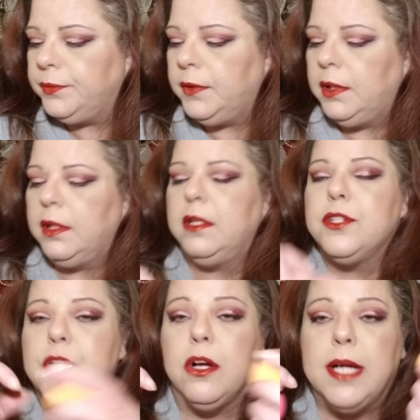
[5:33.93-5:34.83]
there's
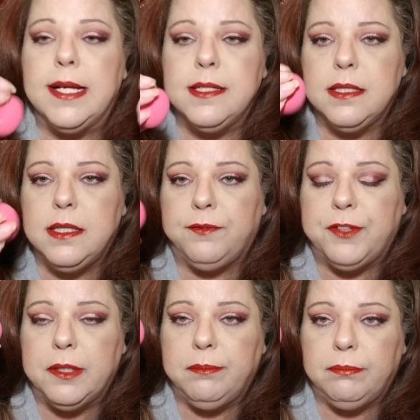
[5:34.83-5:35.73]
all kinds of
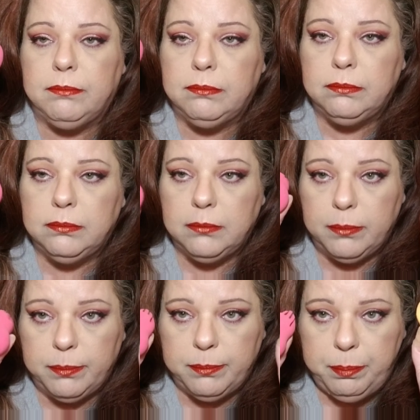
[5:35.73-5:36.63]
different
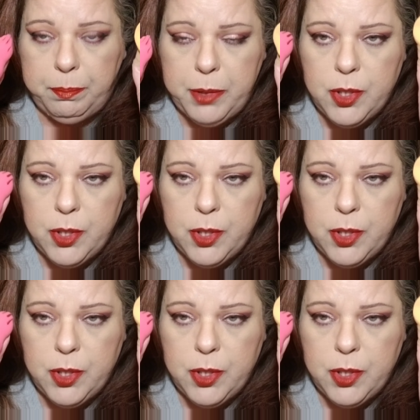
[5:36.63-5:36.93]
beauty